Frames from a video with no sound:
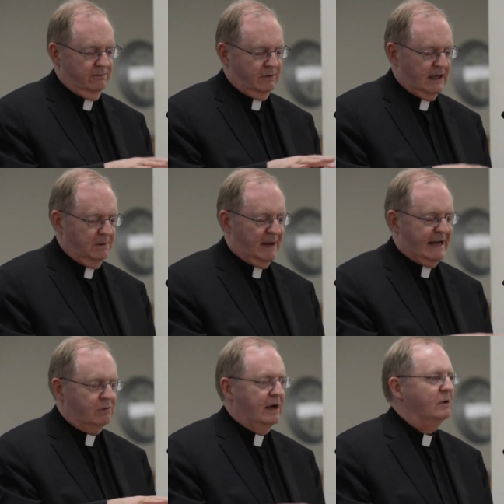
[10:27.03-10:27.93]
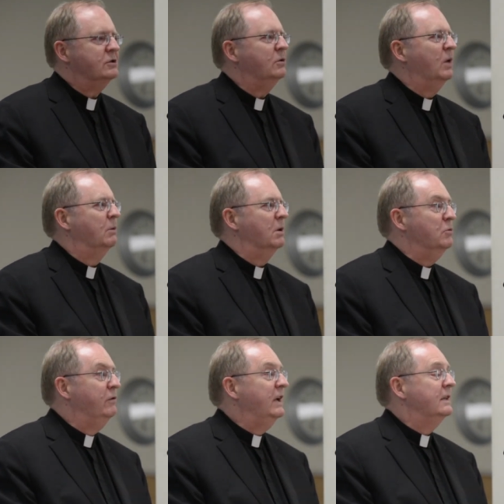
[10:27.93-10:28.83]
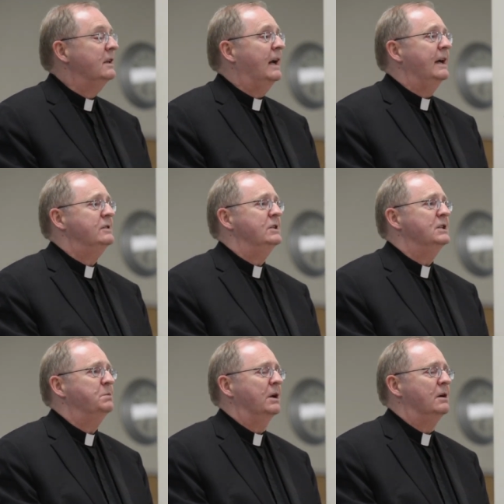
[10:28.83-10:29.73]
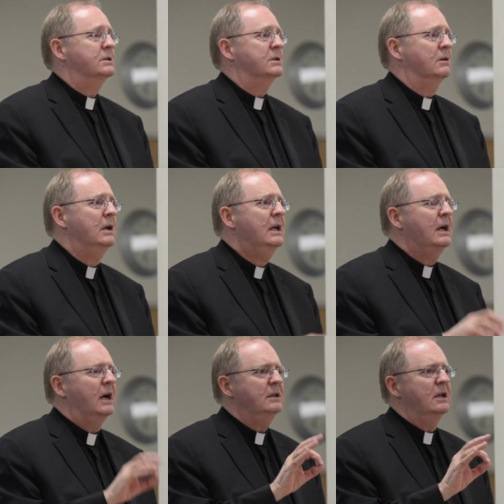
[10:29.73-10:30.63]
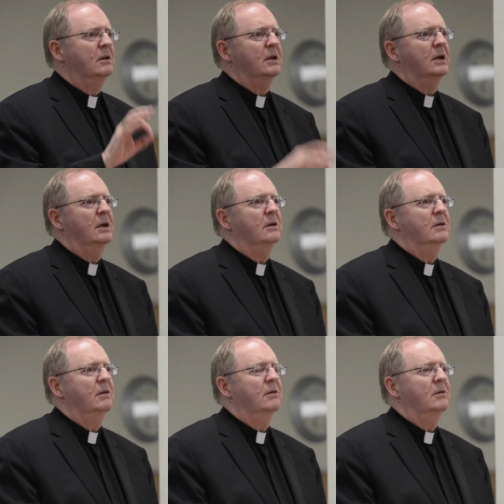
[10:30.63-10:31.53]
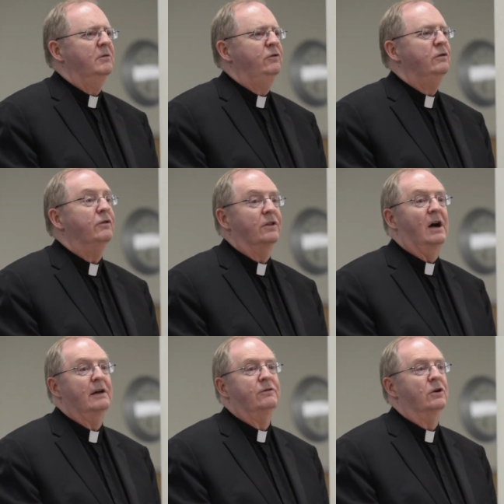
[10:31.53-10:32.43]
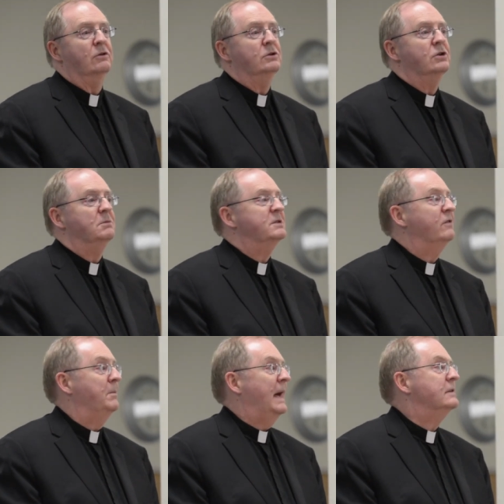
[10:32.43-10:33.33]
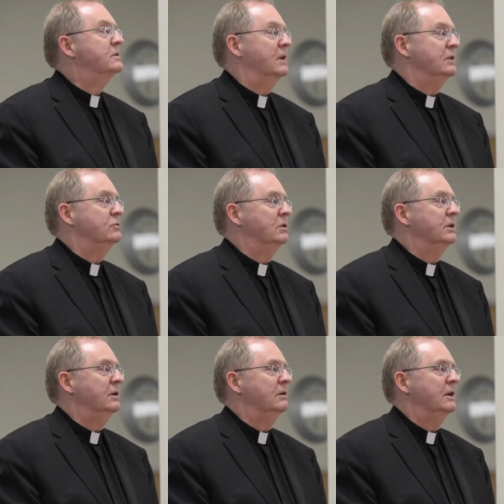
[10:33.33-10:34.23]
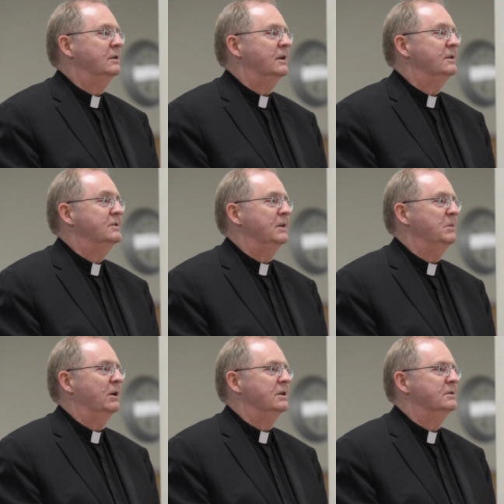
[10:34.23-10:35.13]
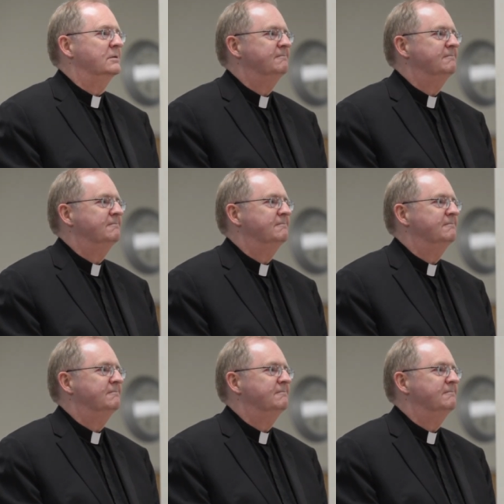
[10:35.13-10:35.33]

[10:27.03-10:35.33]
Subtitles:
kind of background to where we're moving in the diocese, but also a little food for thought for you in terms of the Mass schedule here at St. Mary's.